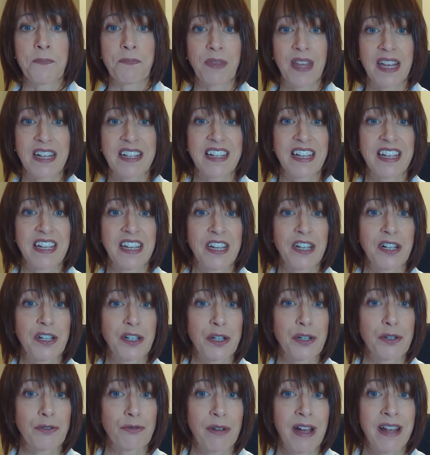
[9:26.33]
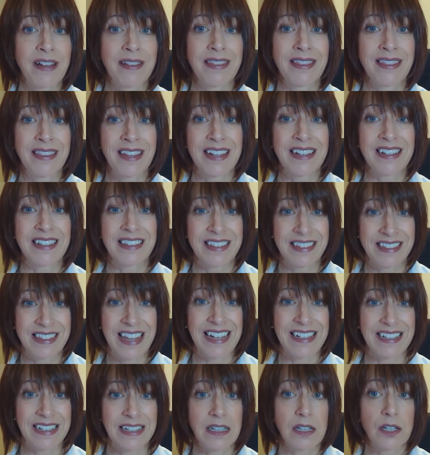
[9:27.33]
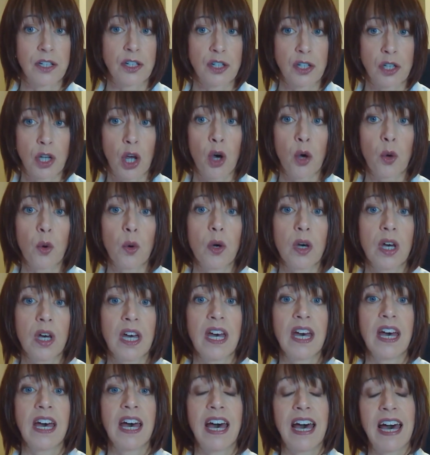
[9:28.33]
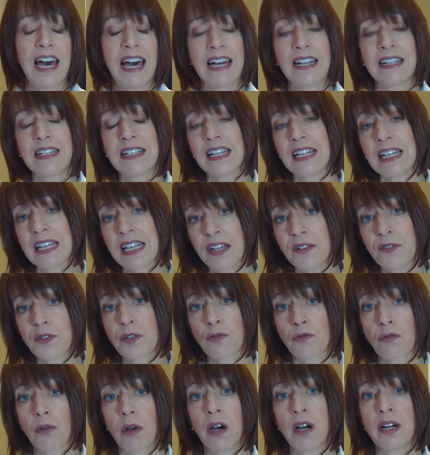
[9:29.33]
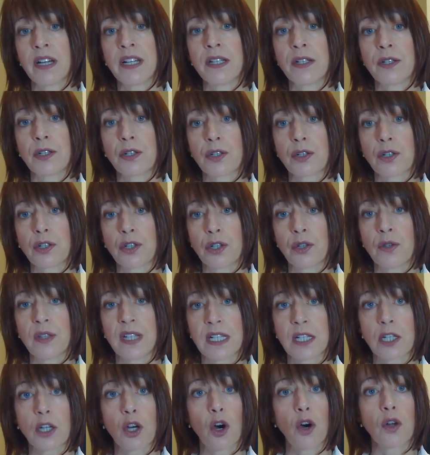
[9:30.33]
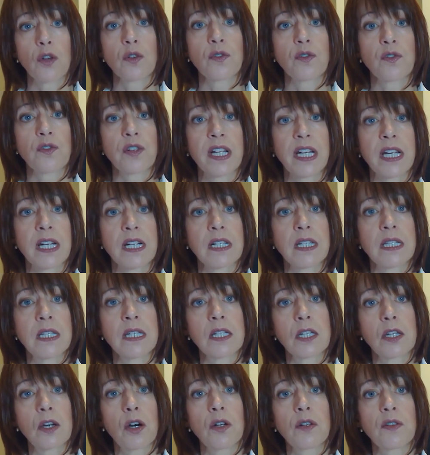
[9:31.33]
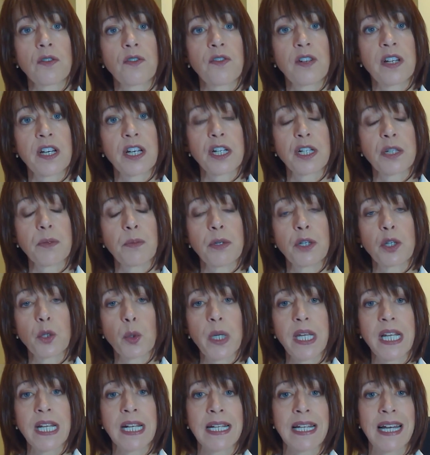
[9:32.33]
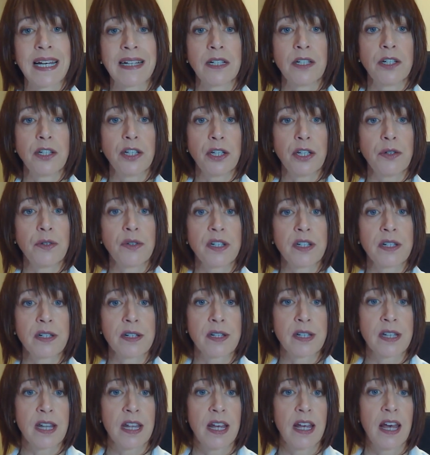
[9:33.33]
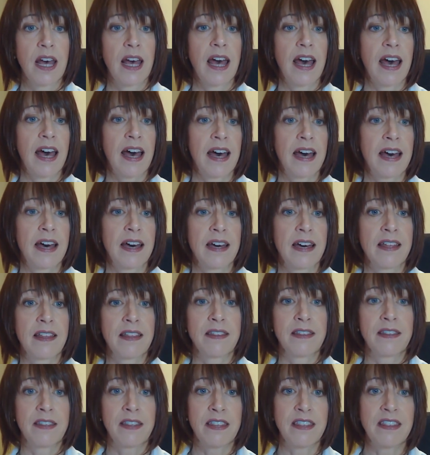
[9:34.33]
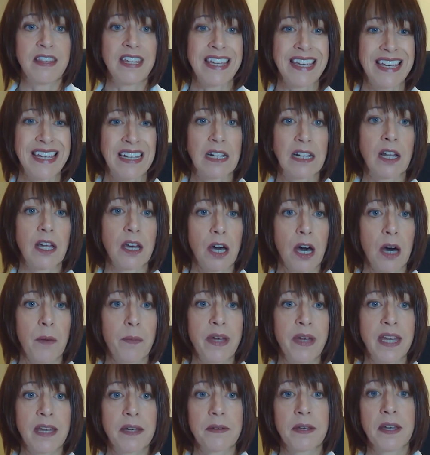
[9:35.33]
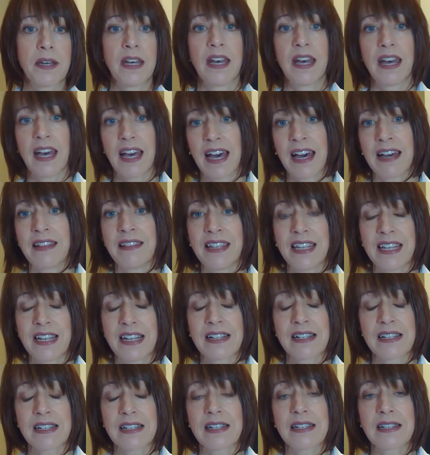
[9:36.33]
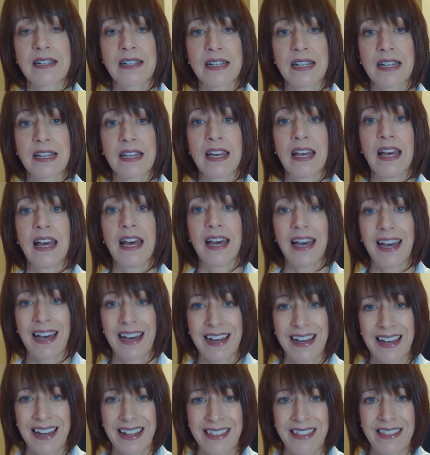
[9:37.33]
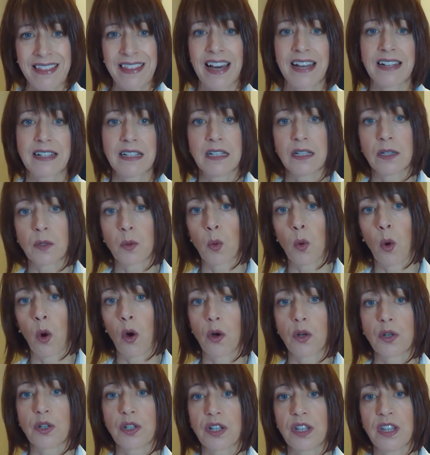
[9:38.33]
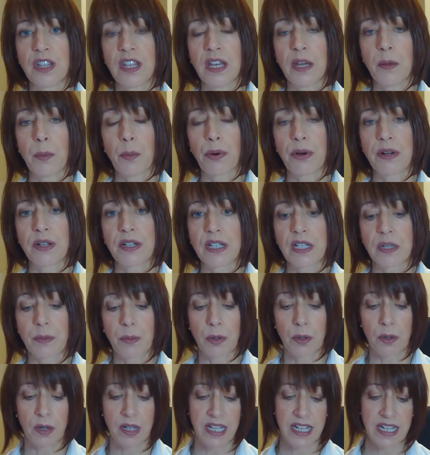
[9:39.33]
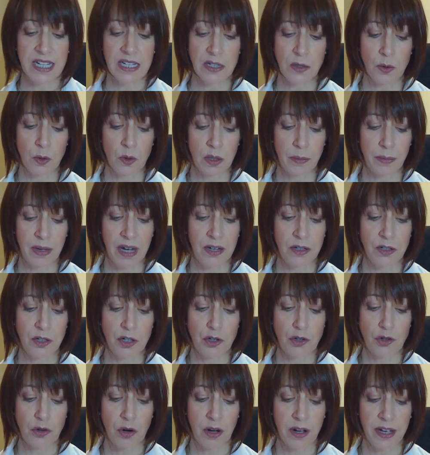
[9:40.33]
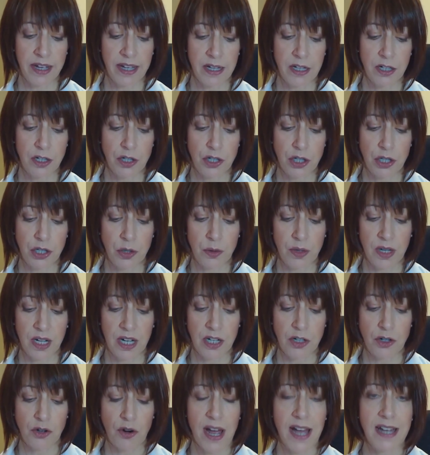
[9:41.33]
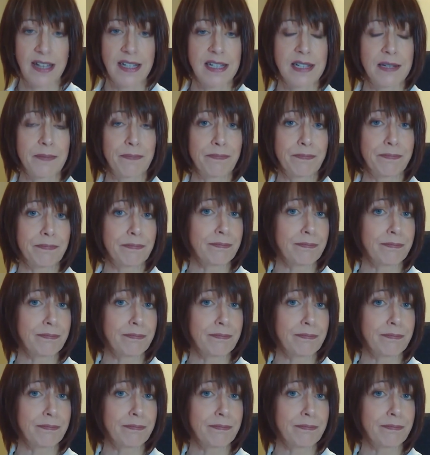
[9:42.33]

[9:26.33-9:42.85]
take it as read that that is so, and it gives rise to this conflict between land users, the incoming and the existing, and that is what the principle is all about trying to address.